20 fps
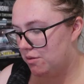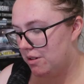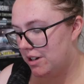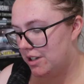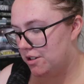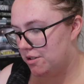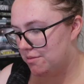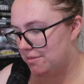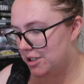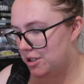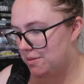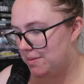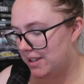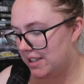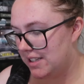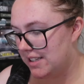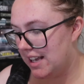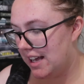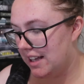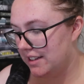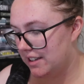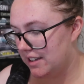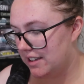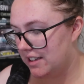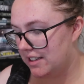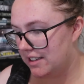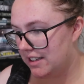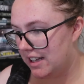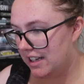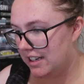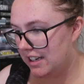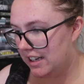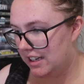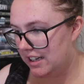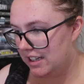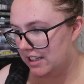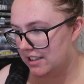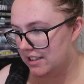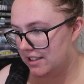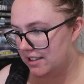I know much about this other than that it
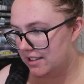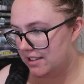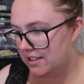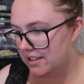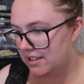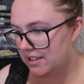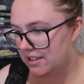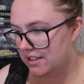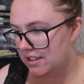is